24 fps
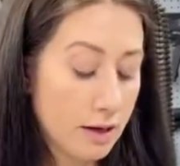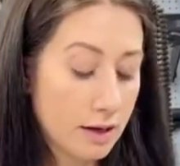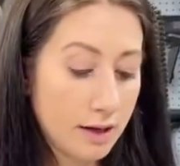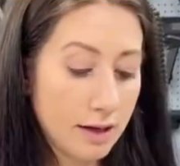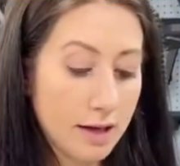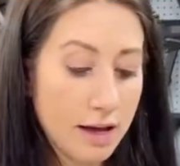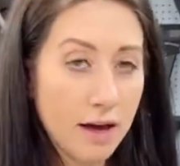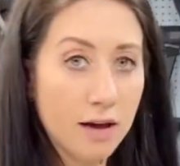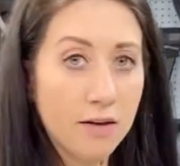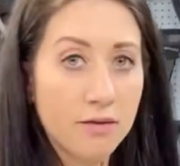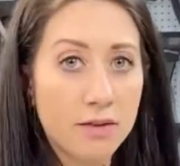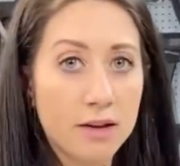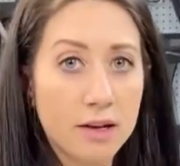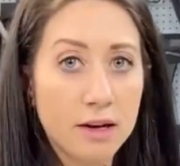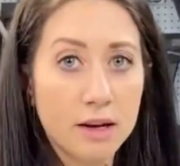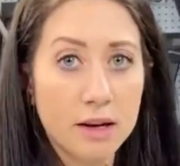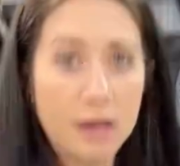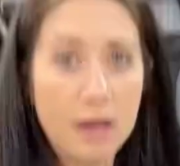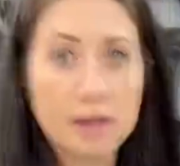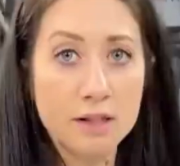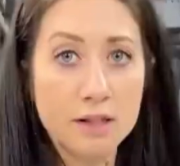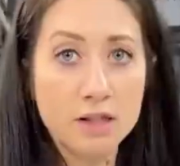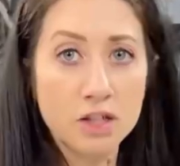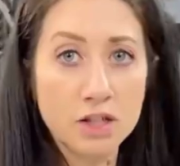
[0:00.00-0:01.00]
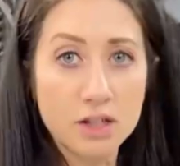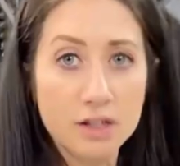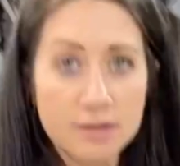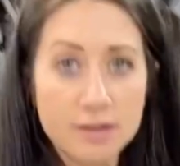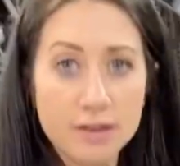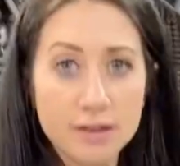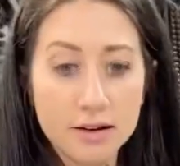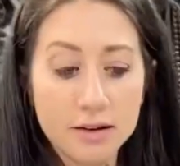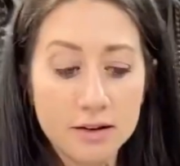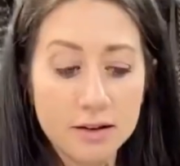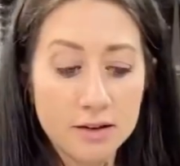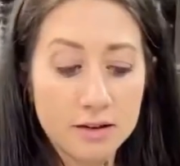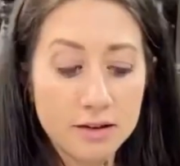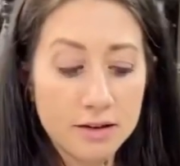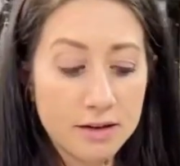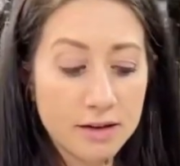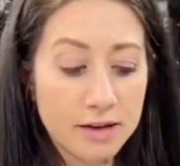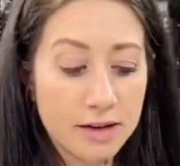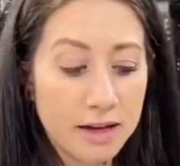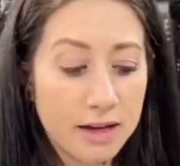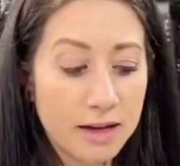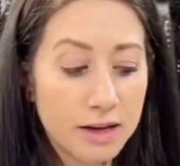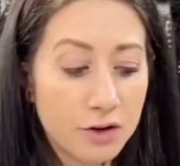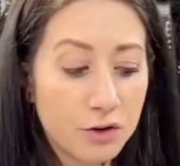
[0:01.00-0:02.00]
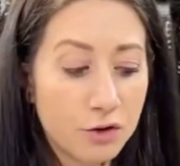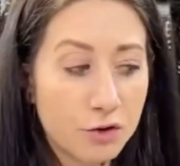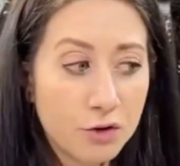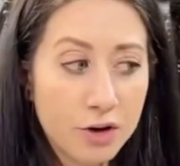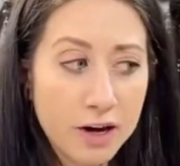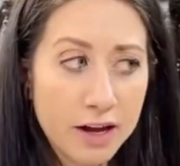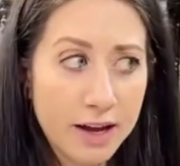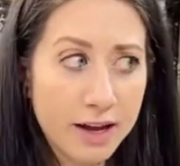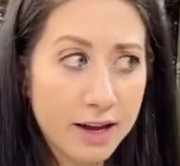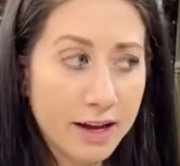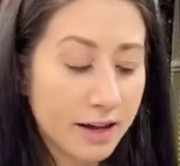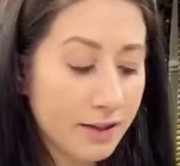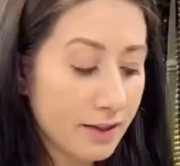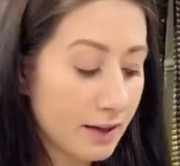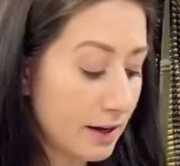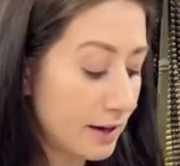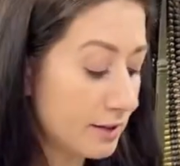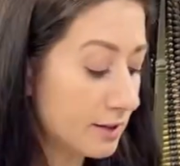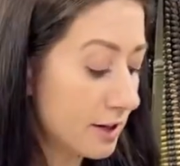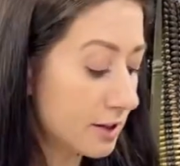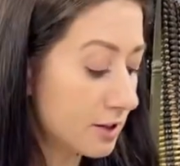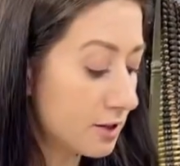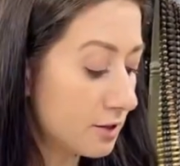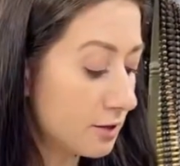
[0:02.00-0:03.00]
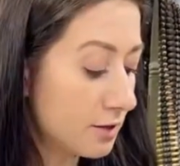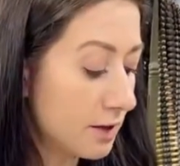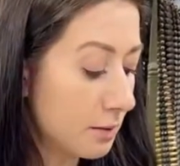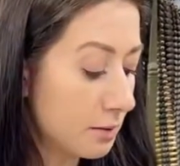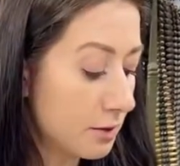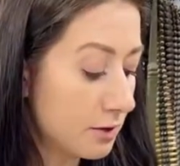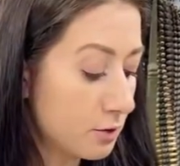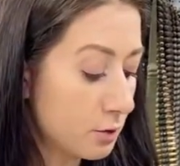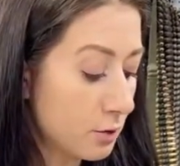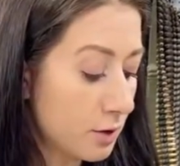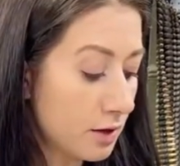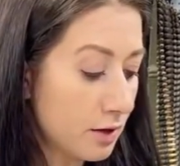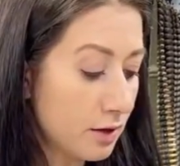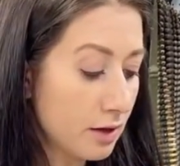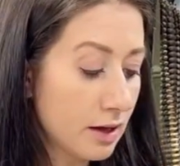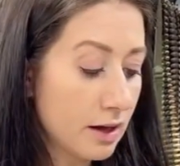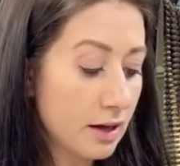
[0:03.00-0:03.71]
Kevin at GSL and Greg, I think I talked to them as well.